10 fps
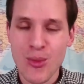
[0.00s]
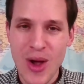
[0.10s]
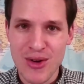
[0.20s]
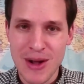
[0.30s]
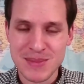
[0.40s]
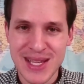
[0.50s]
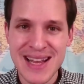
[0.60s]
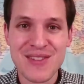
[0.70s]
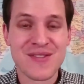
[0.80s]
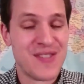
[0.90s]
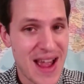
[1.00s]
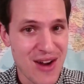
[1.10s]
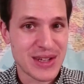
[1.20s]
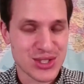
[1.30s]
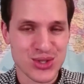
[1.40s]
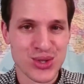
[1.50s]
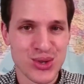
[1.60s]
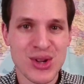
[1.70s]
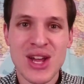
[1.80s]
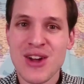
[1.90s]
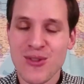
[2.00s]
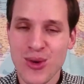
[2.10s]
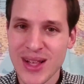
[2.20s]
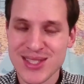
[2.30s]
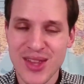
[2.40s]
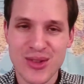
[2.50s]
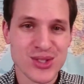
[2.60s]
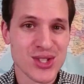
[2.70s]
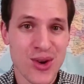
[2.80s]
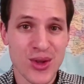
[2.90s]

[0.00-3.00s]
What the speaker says: weather update very soon for that southern snow,